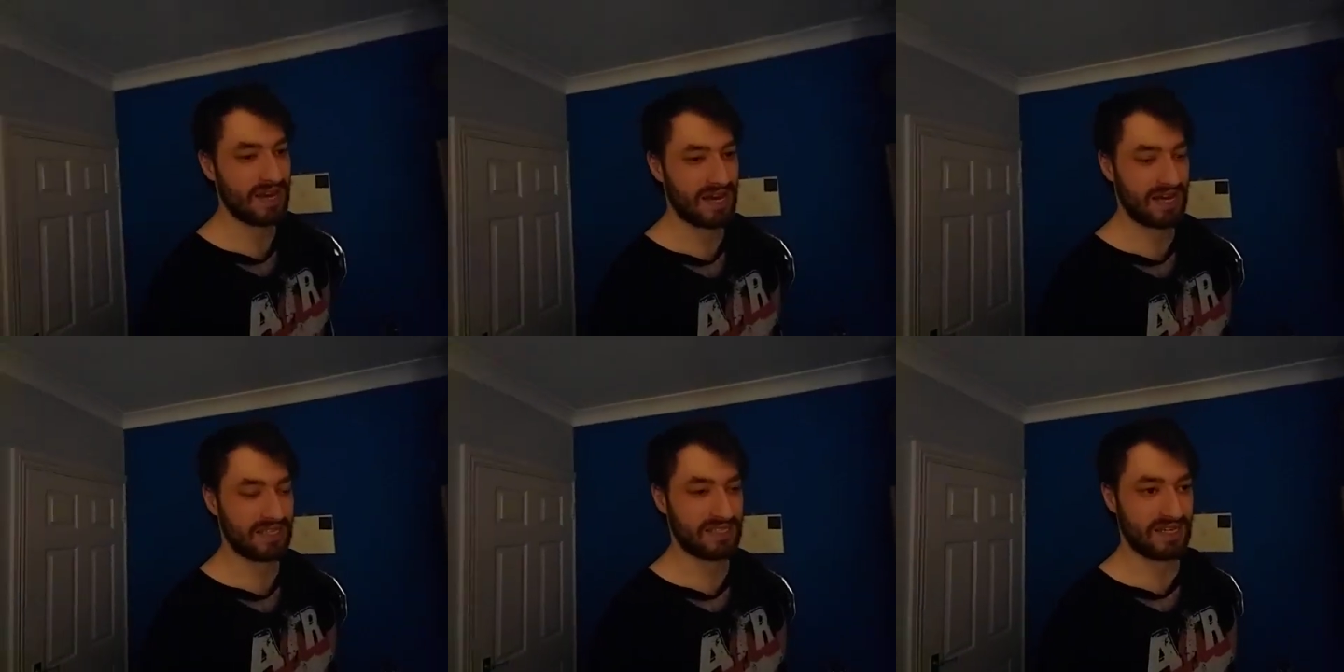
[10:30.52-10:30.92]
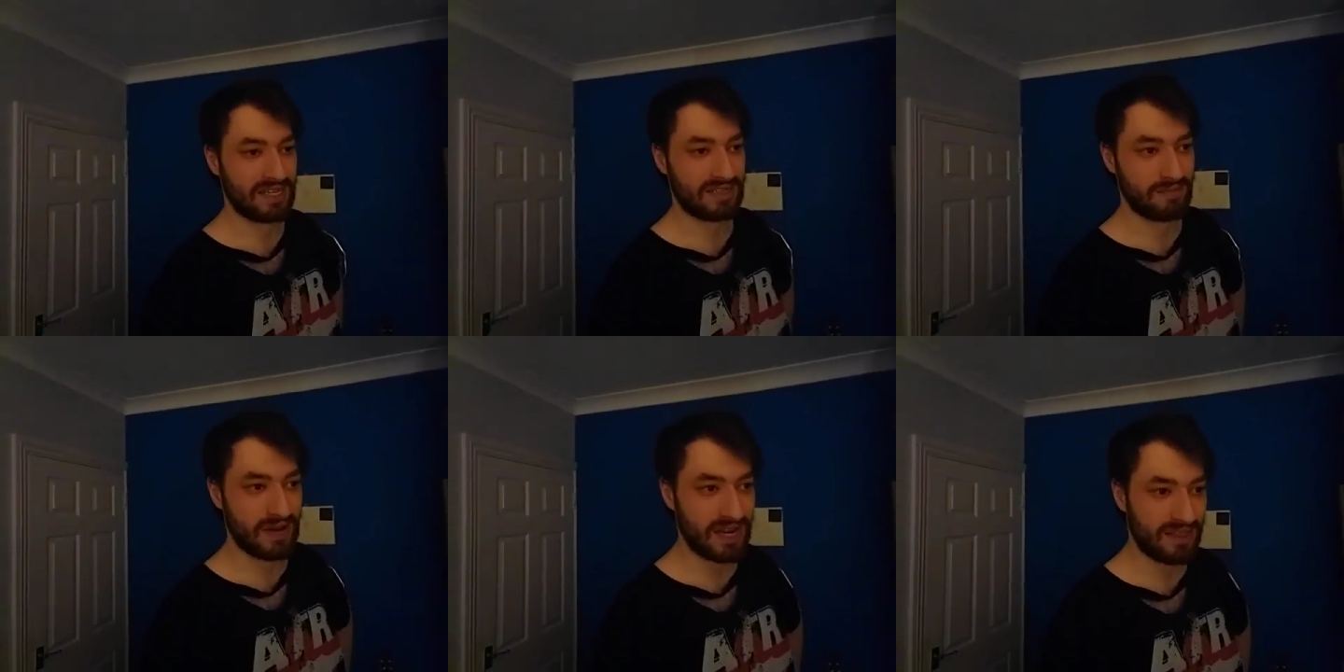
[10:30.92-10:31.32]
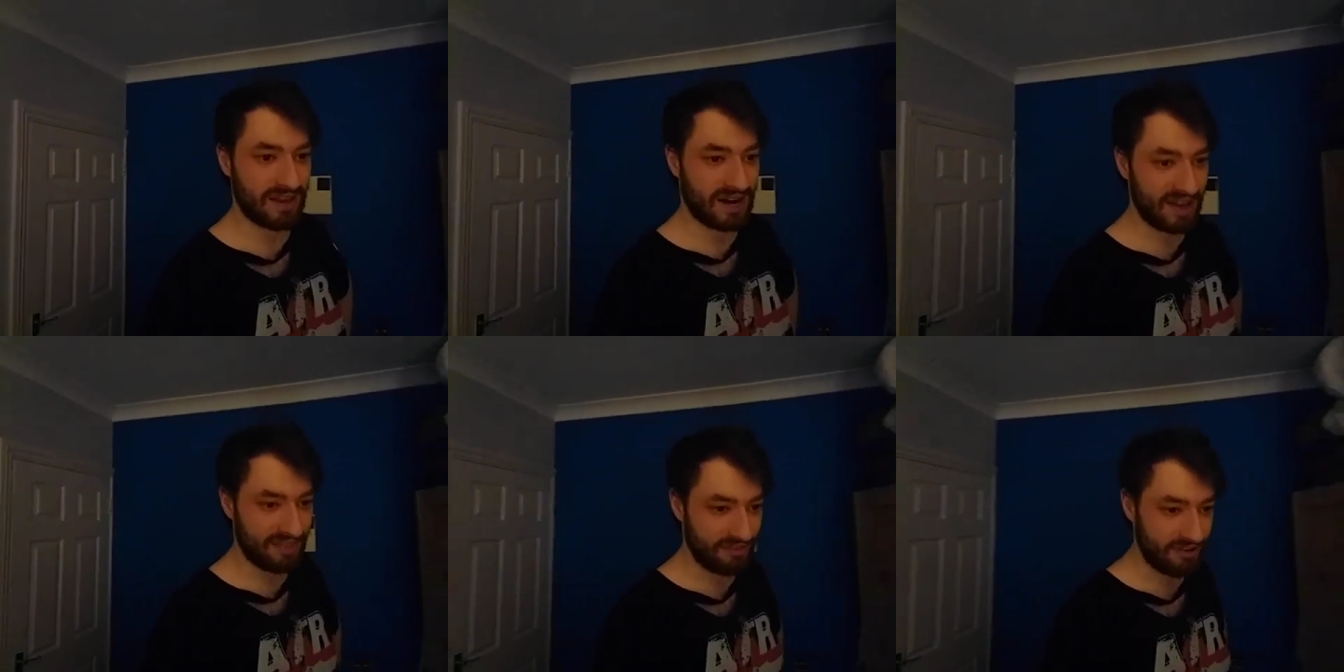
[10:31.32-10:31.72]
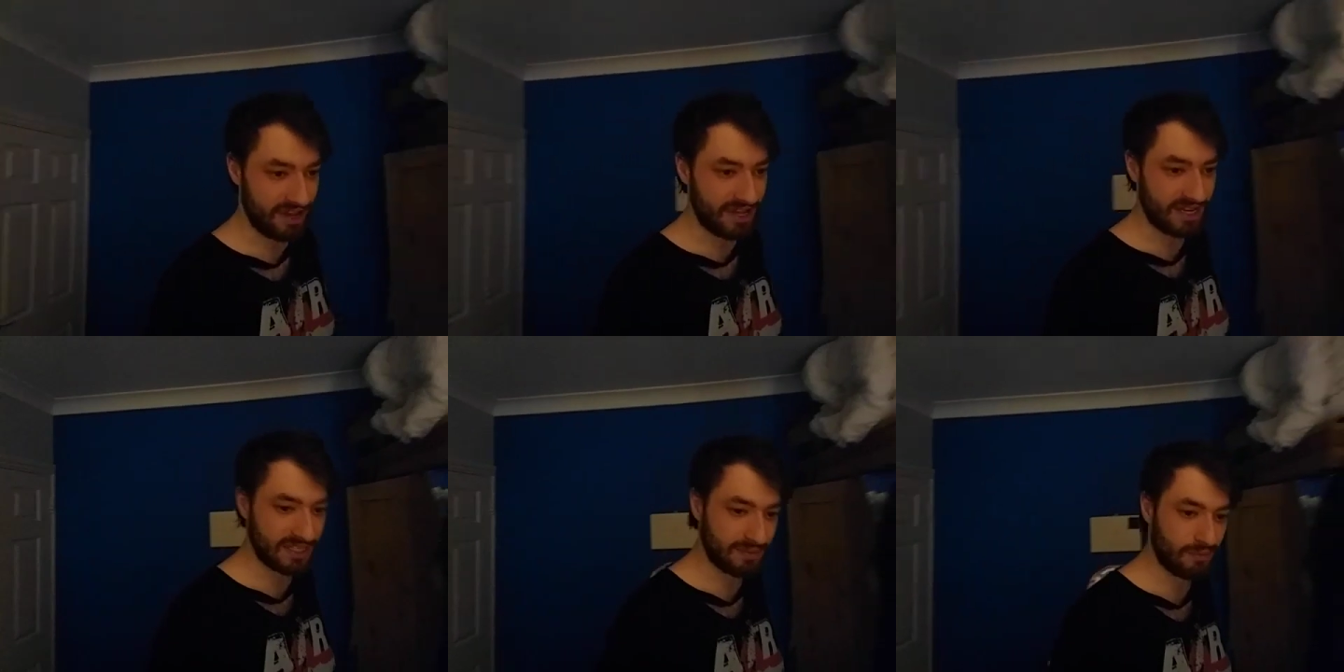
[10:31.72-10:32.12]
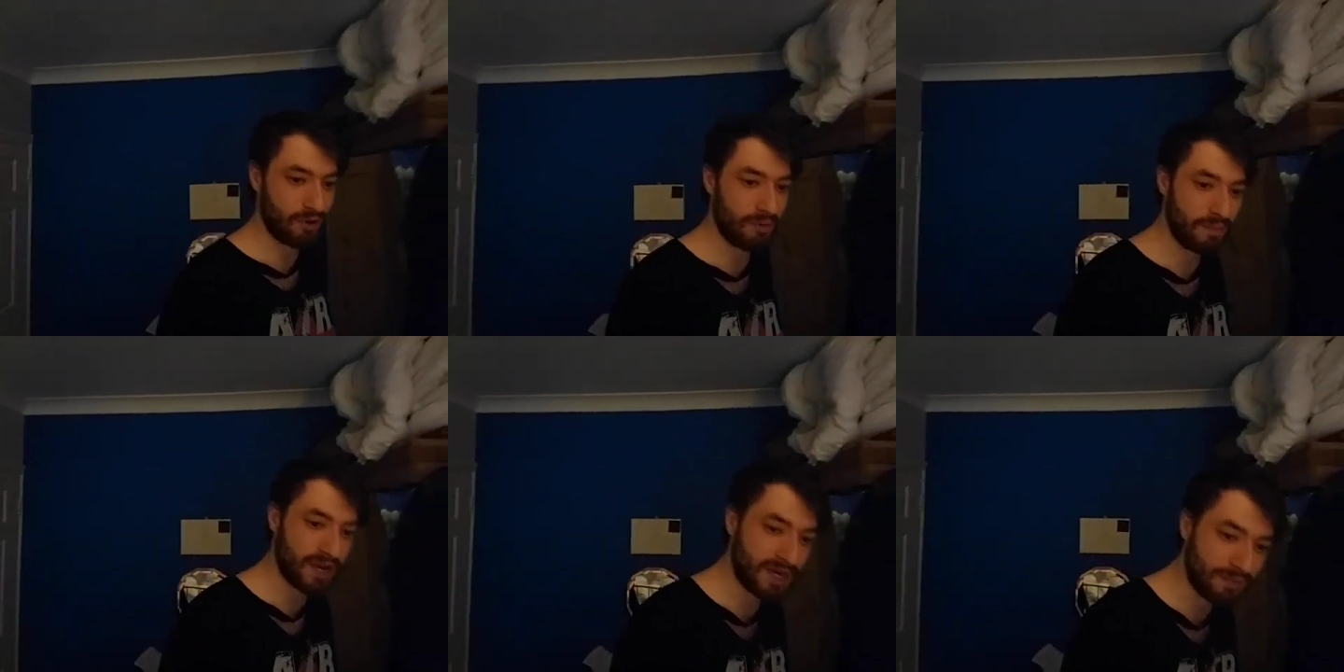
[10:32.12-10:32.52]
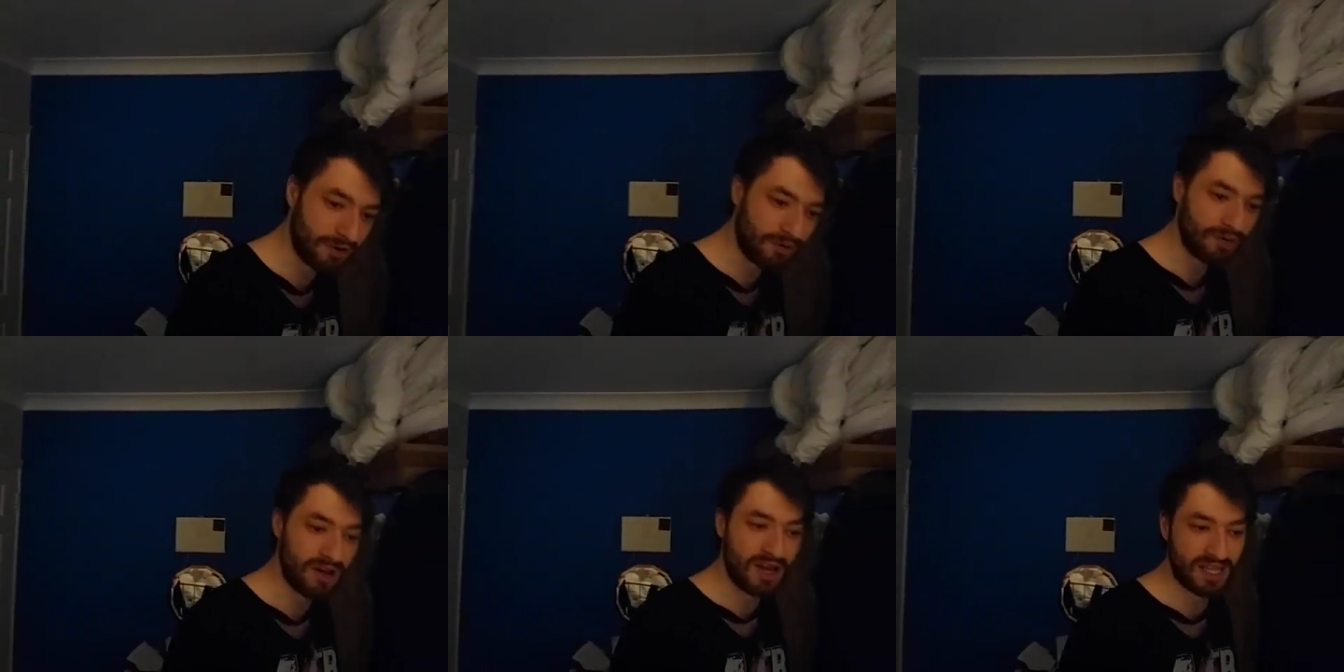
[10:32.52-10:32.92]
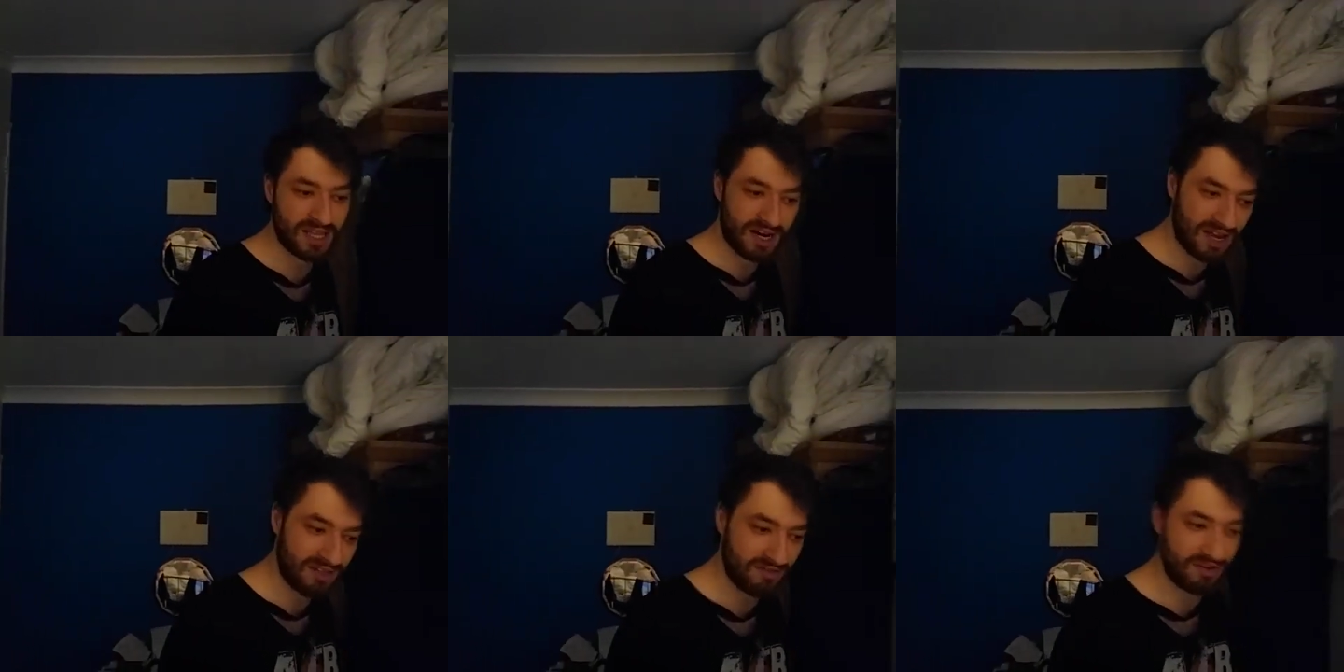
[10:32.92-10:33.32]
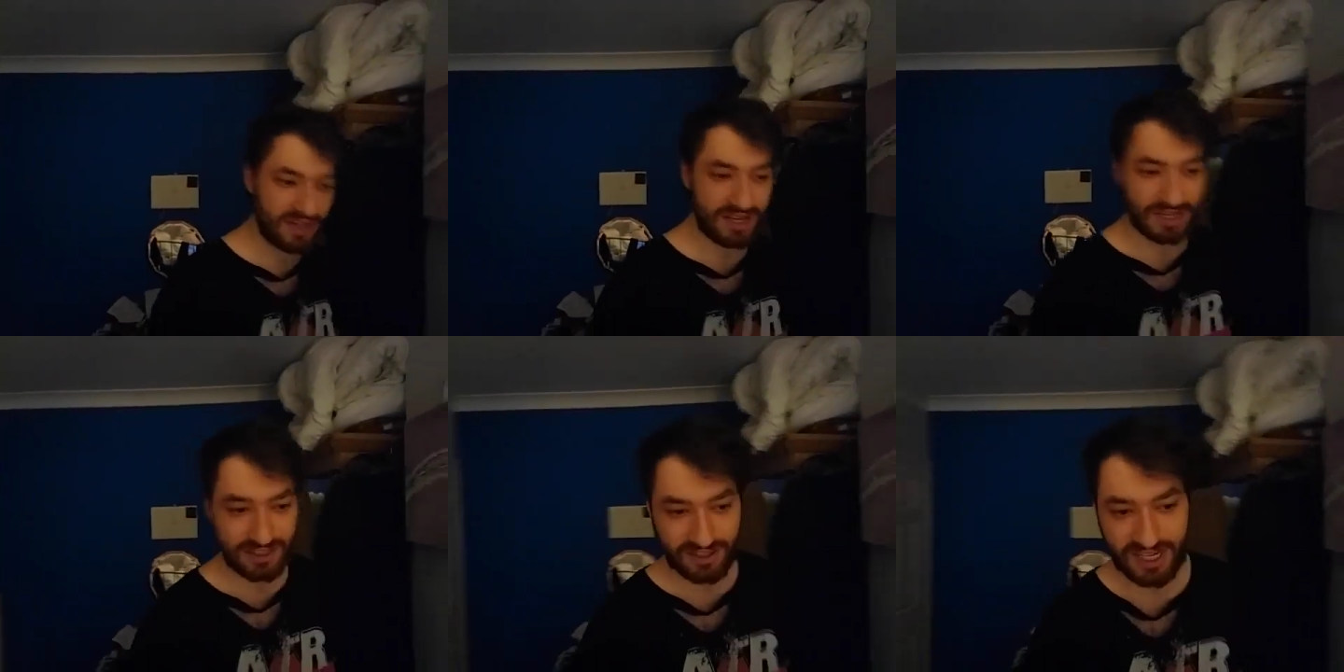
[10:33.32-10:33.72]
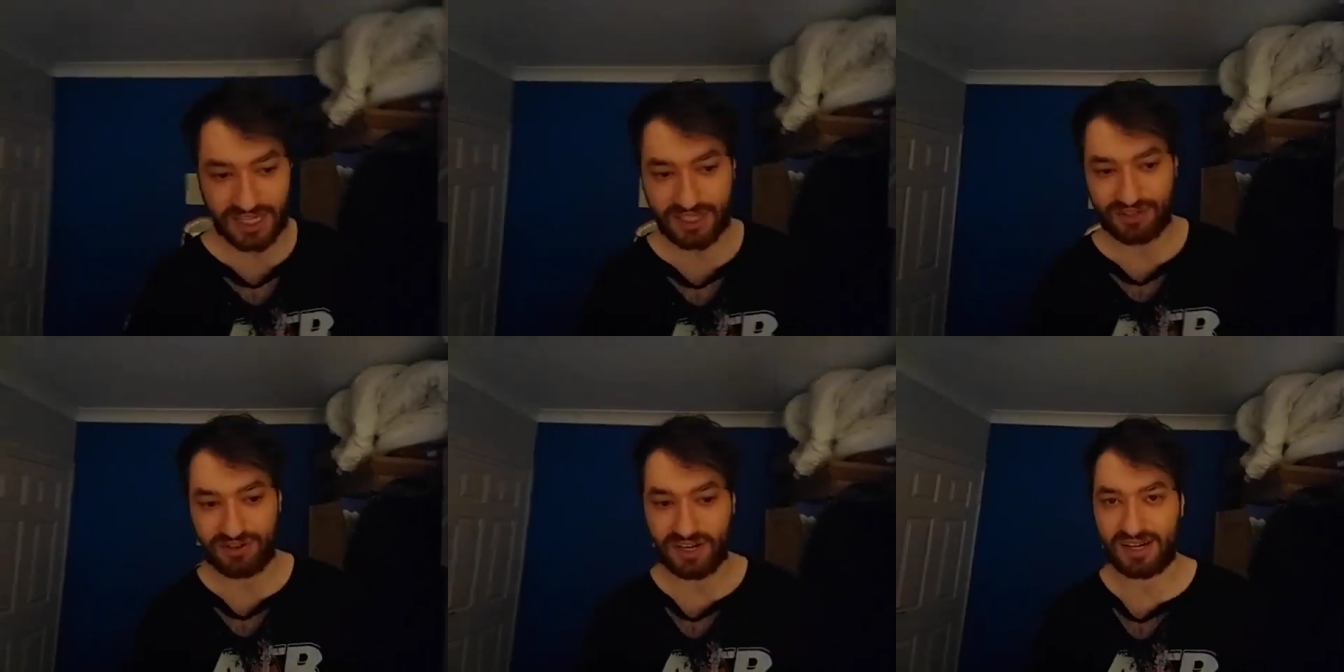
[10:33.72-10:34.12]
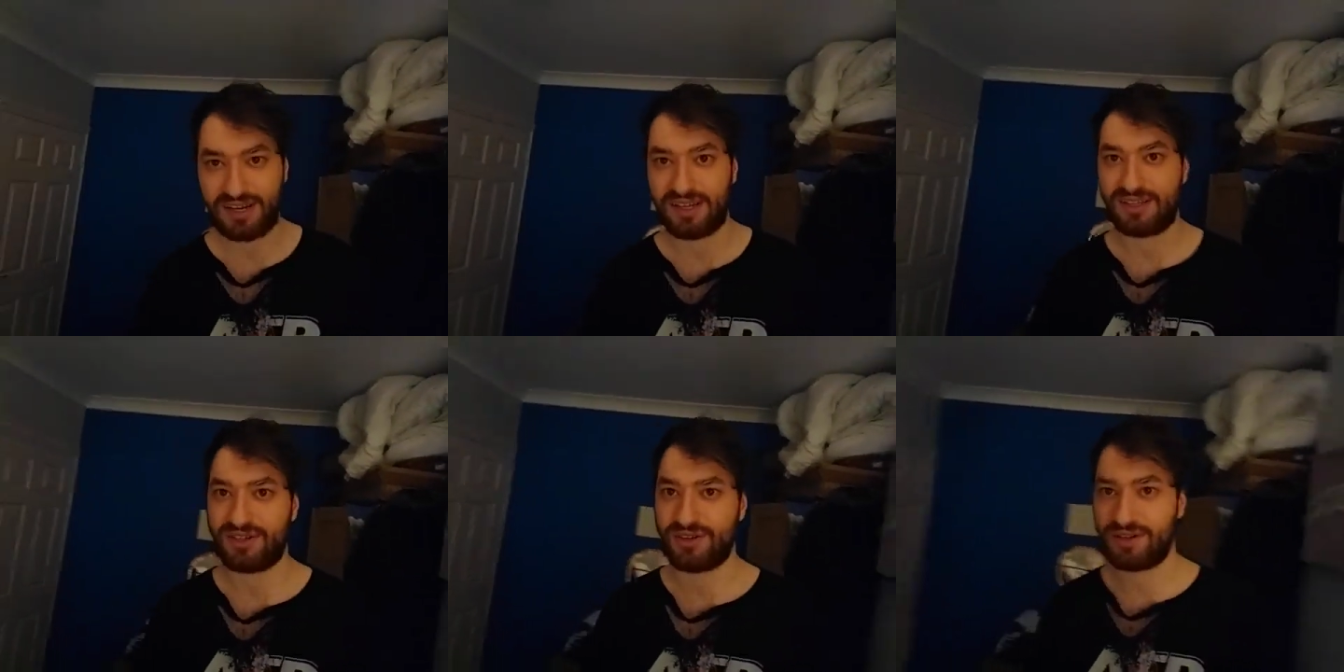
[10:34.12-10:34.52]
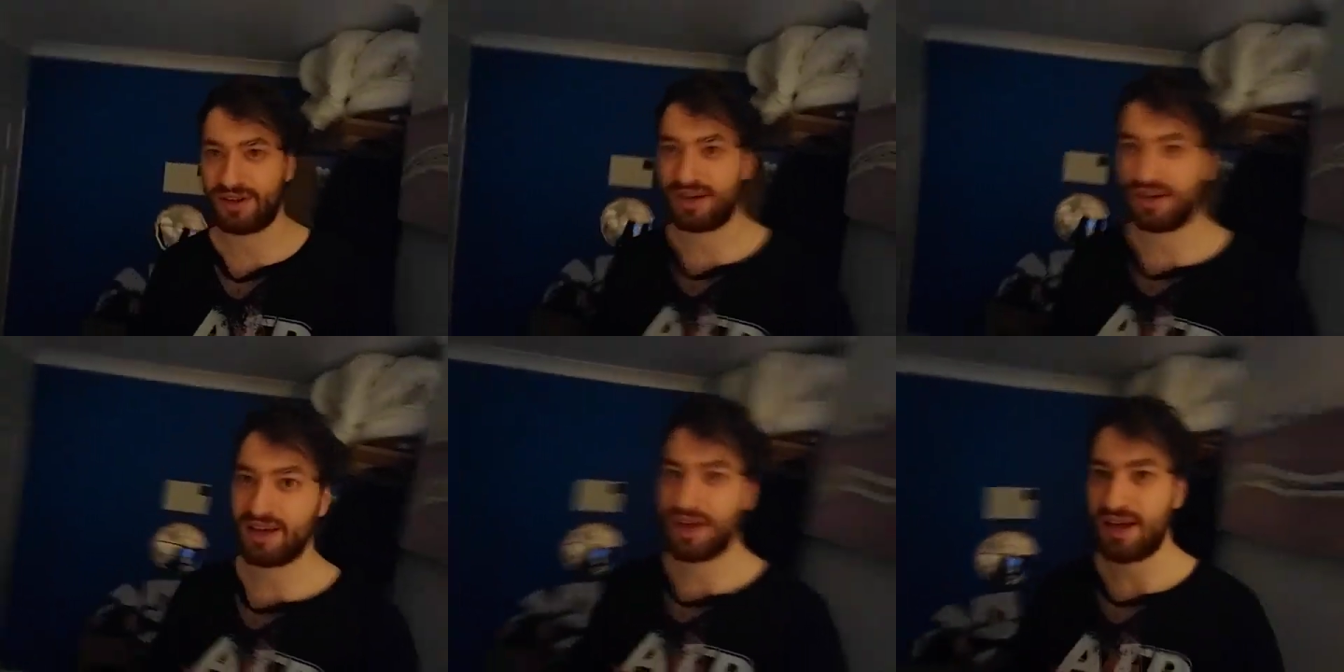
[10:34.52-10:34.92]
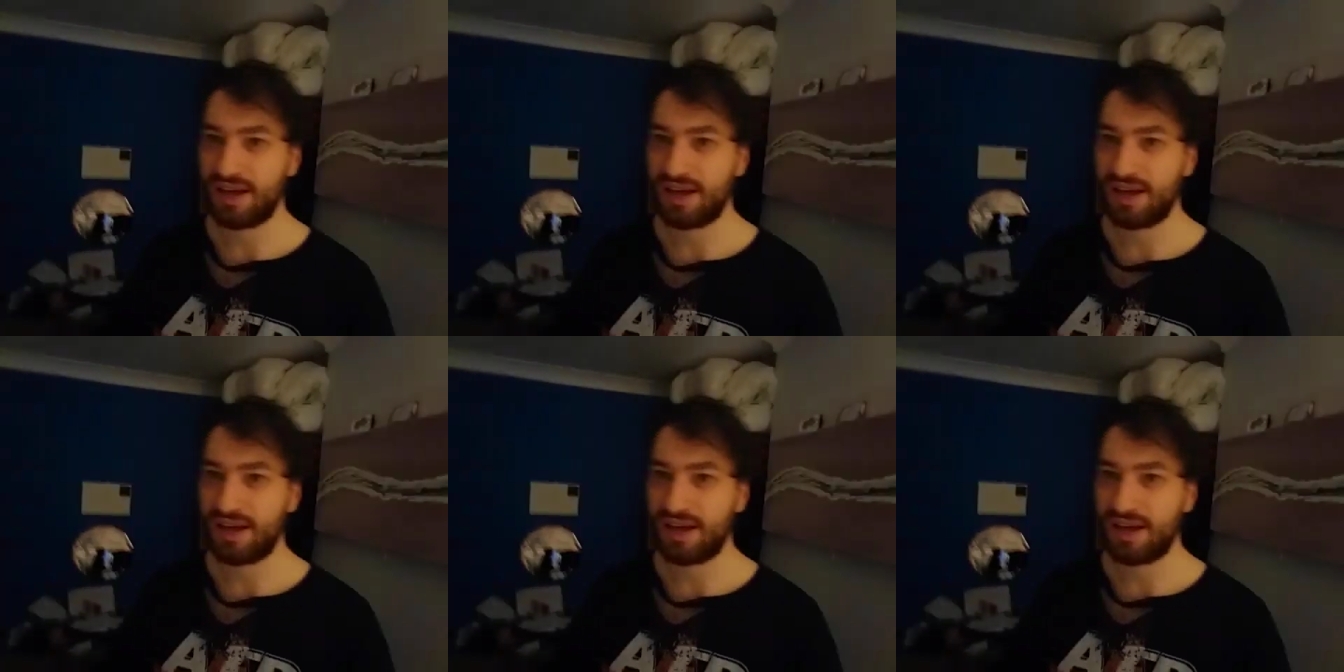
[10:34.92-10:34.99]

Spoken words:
It's better than i3. It's more minimal than i3. Sticks stricter to the